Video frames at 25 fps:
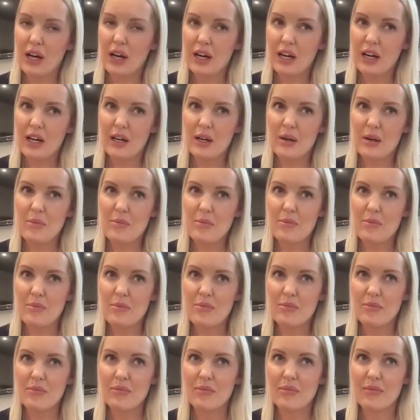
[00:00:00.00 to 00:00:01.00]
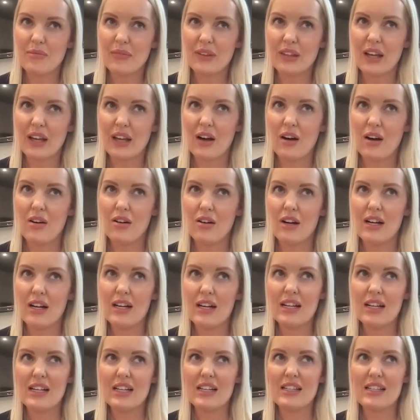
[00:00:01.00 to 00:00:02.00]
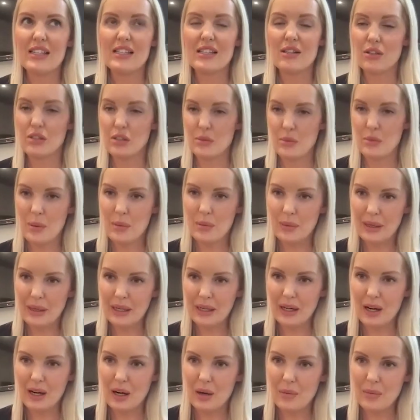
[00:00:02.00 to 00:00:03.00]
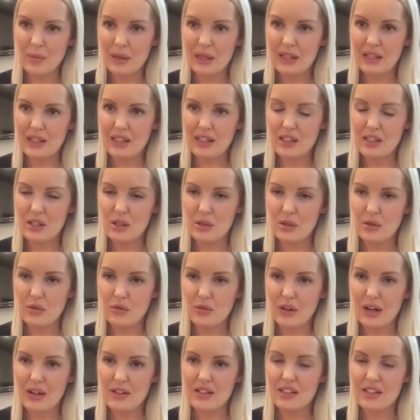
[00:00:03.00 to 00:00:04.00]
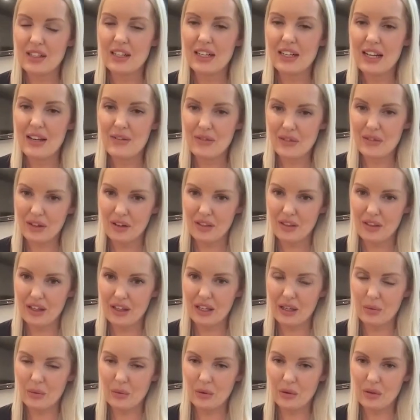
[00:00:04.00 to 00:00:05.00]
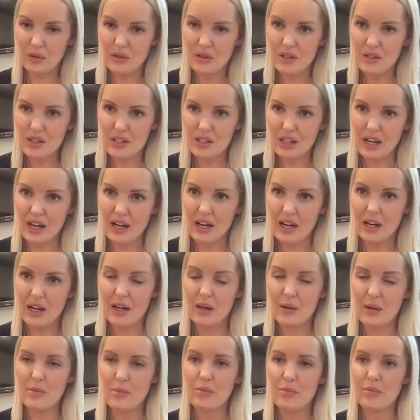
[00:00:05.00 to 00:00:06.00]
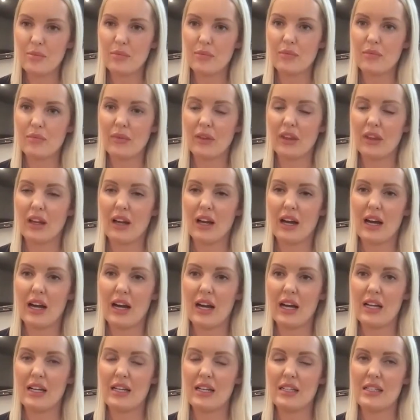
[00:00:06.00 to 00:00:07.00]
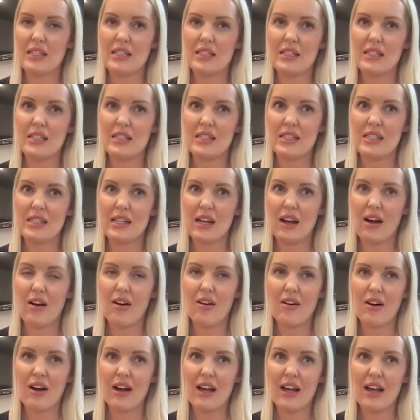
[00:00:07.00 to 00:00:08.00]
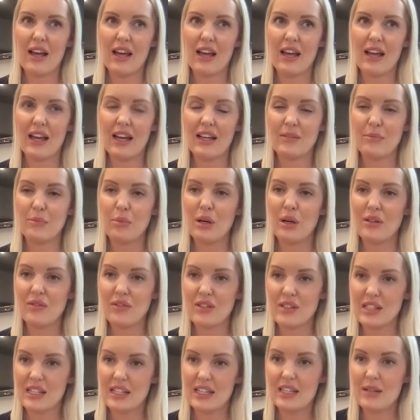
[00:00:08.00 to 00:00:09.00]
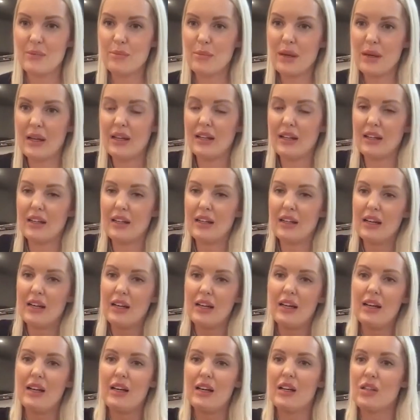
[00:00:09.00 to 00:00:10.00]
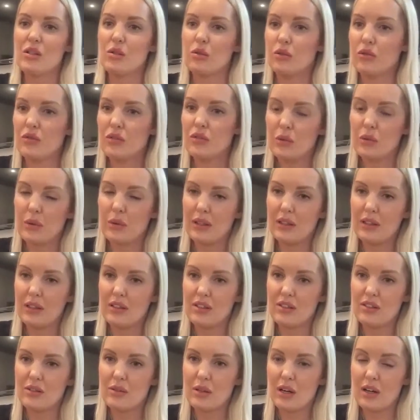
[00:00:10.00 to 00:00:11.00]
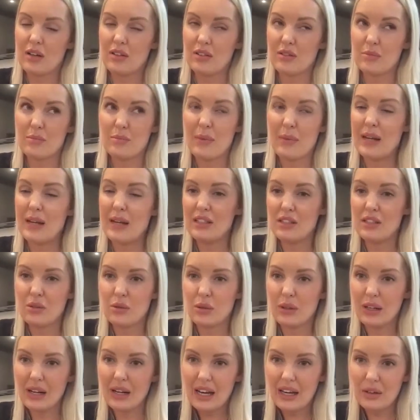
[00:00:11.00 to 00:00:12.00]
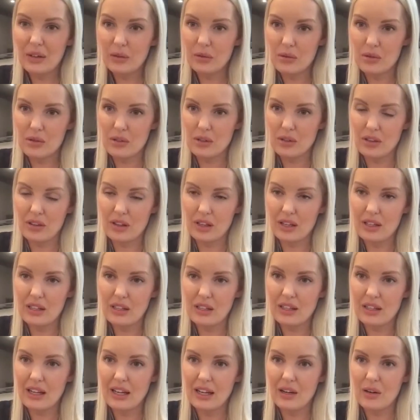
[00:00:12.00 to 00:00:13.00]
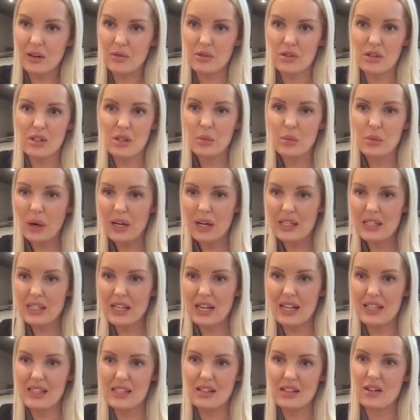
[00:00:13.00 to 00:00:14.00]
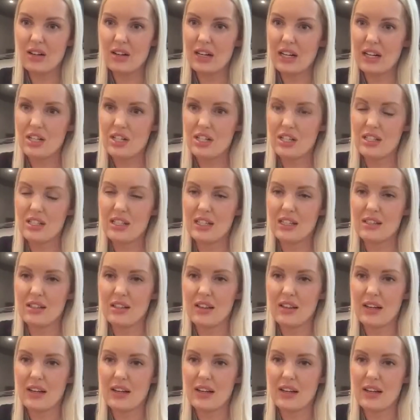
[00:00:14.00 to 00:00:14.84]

I started permanent makeup in 2011, I think it was. And I had previously been sort of I was mainly doing nails, I think, nails and spray tans and eyelashes, things like